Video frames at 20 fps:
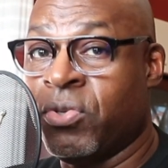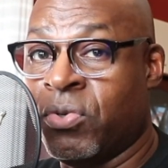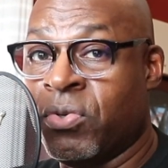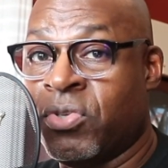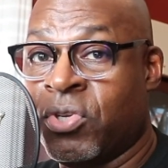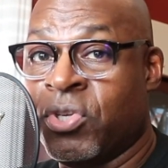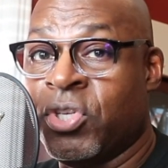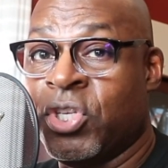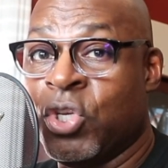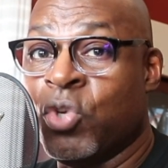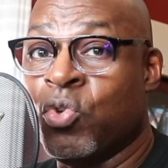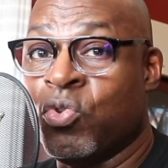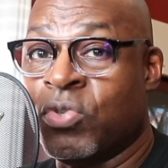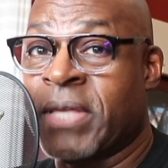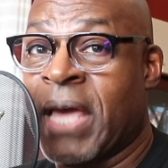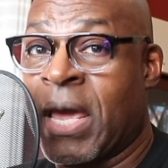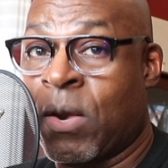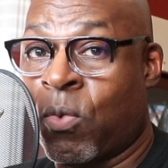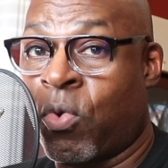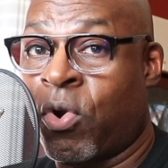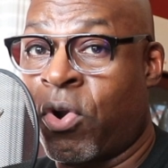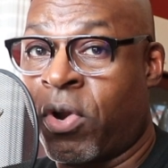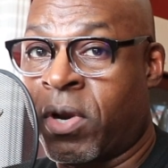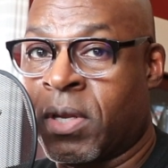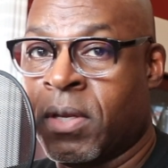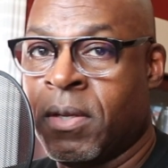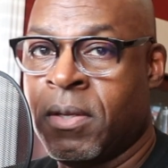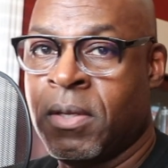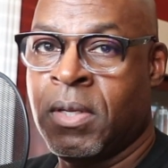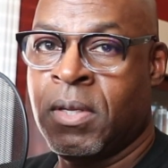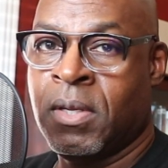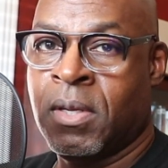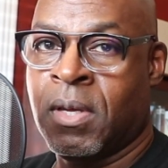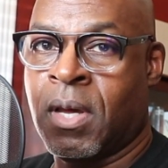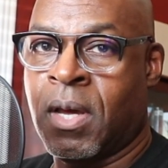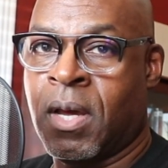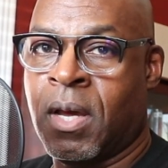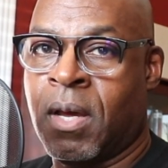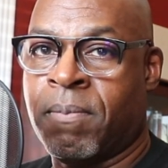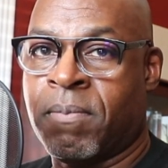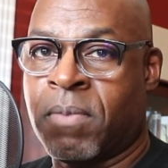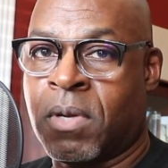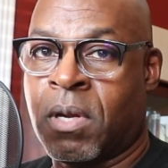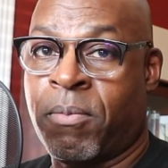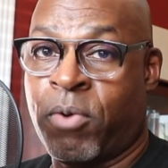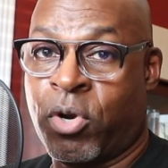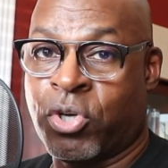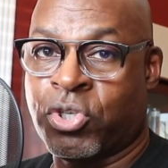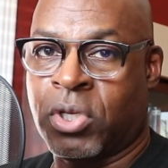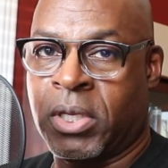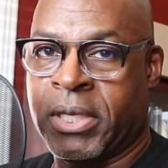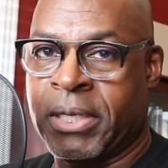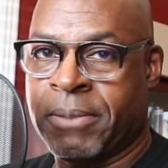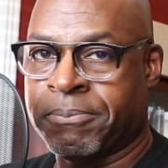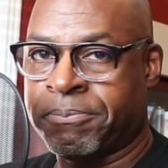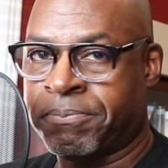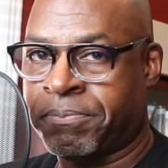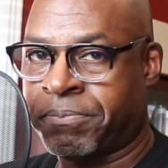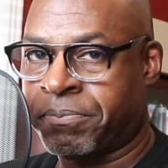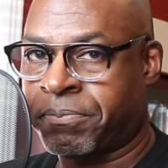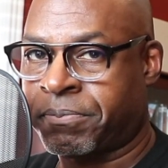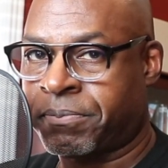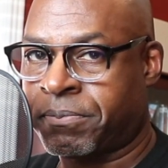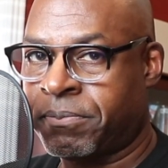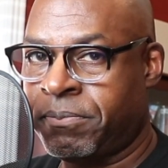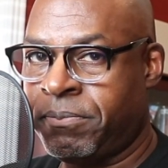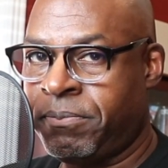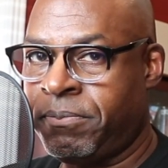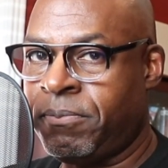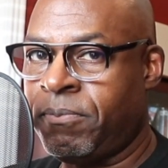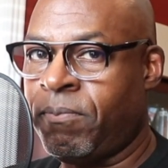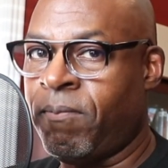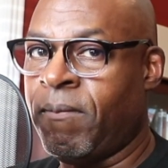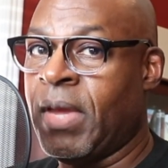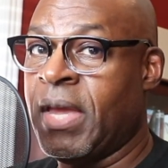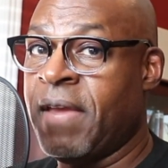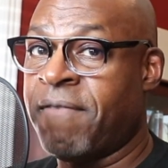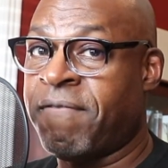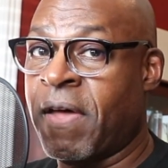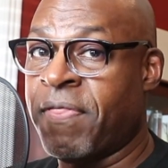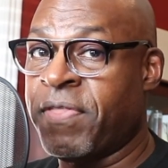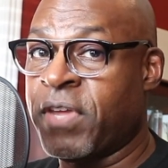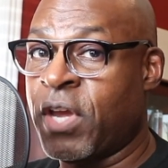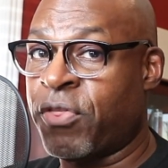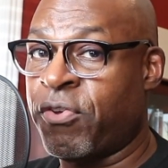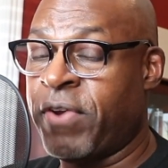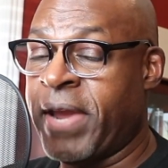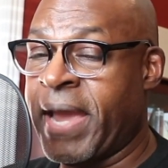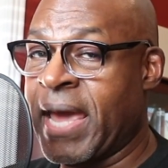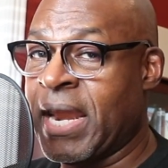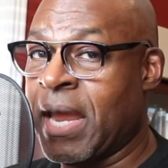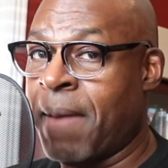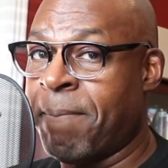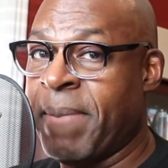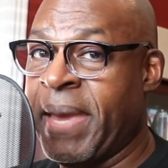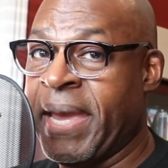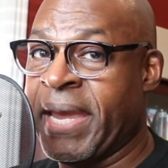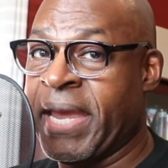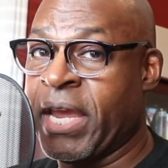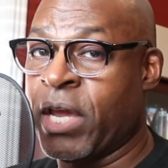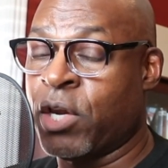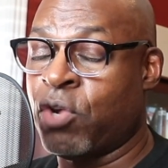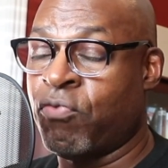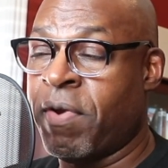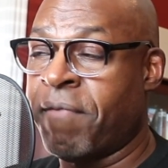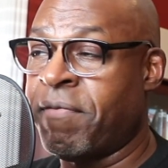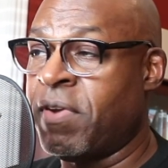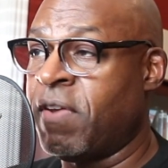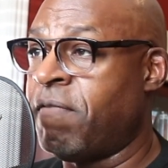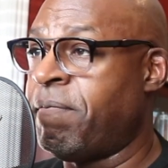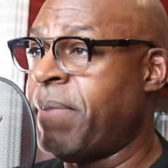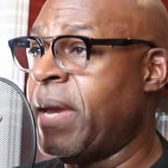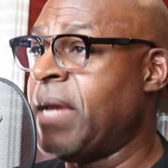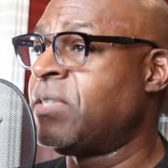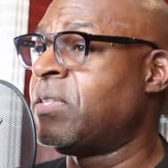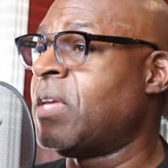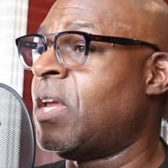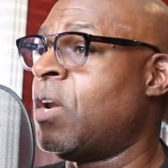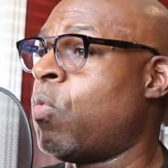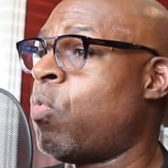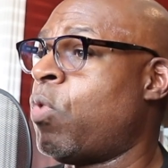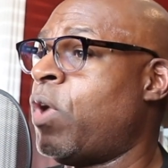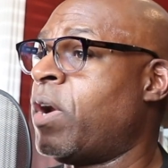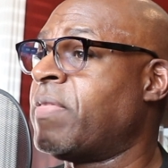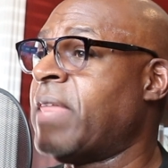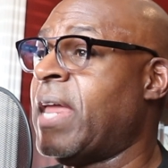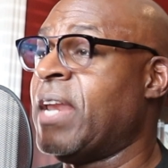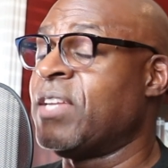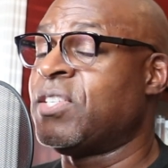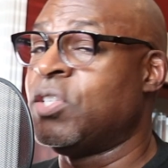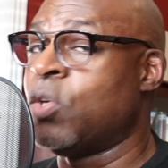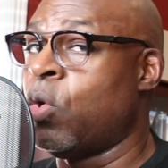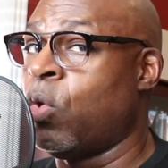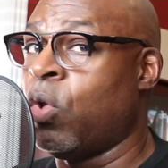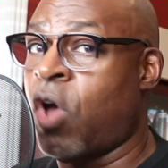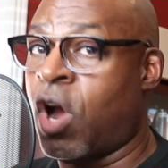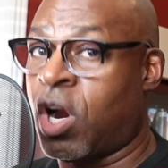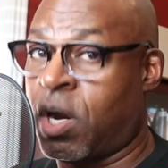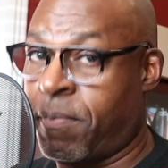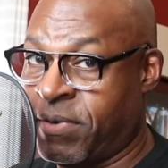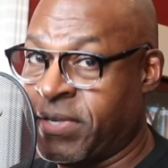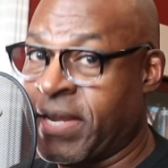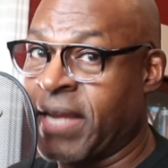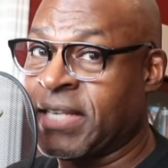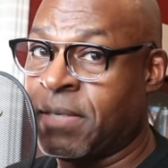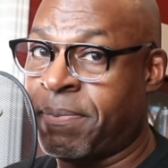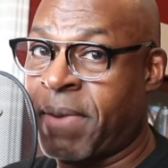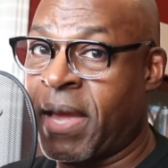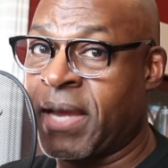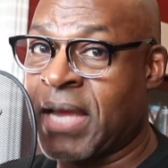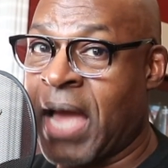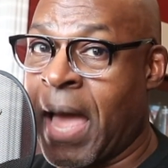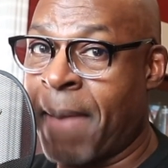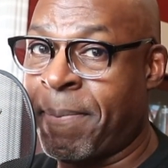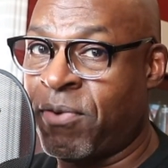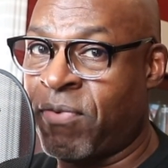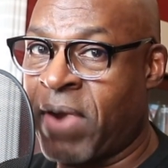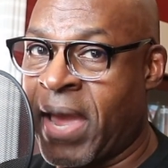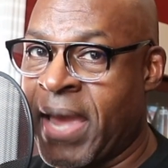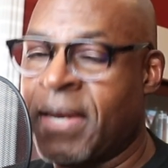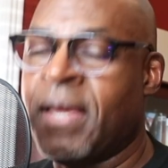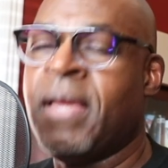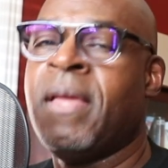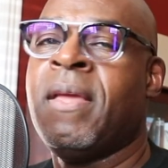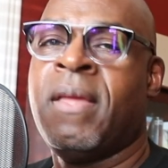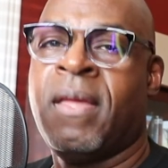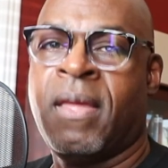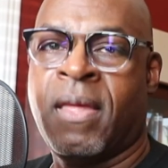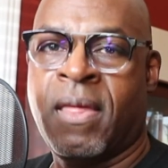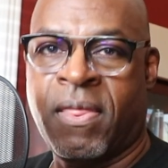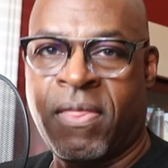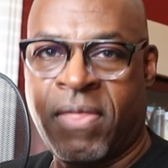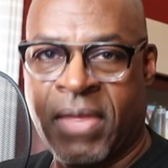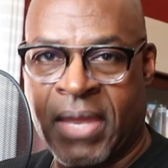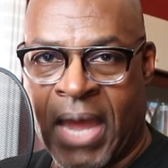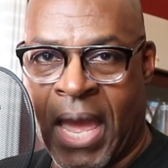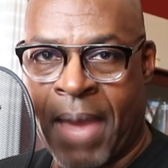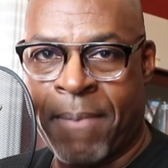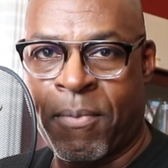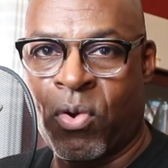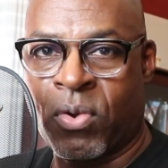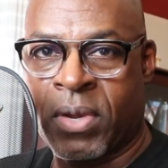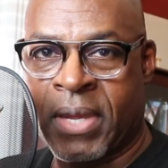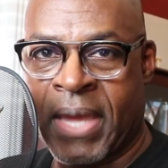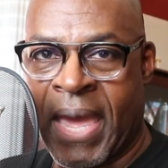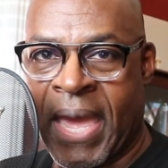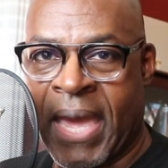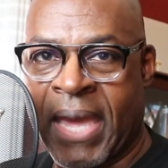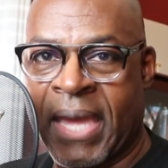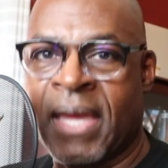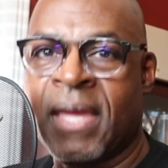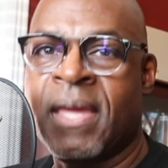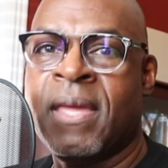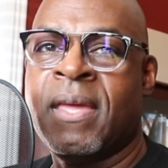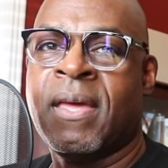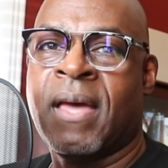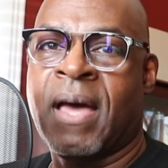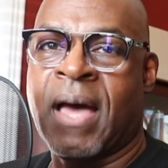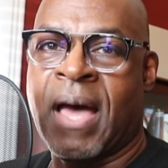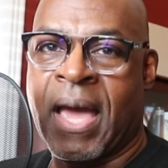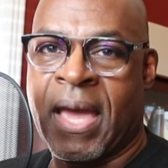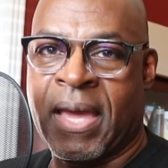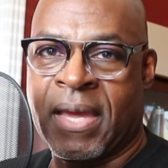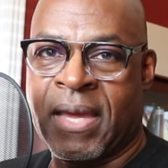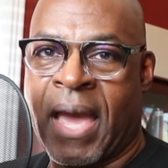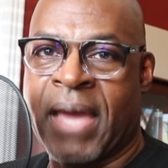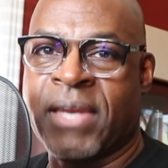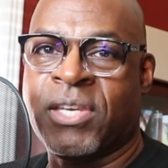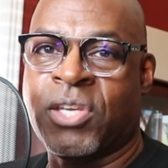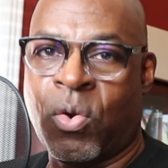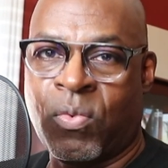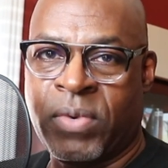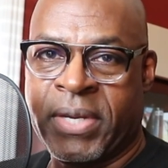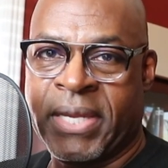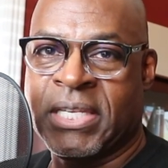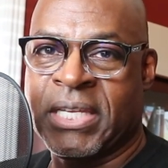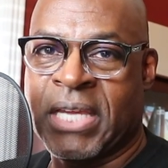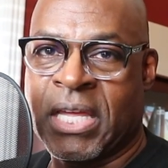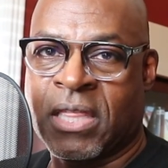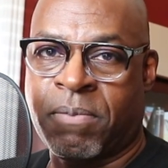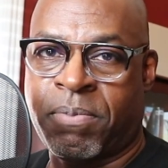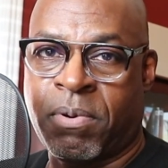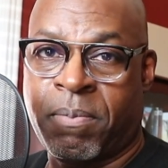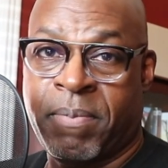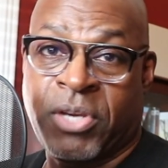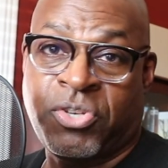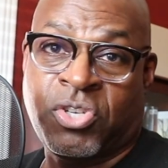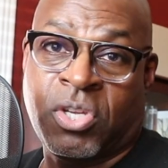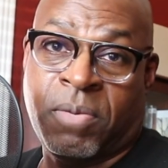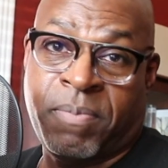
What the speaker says: use that work commercially. If, on the other hand, I'm making a derivative based on a work that is no longer protected by copyright, then I'm okay. I don't need to get the permission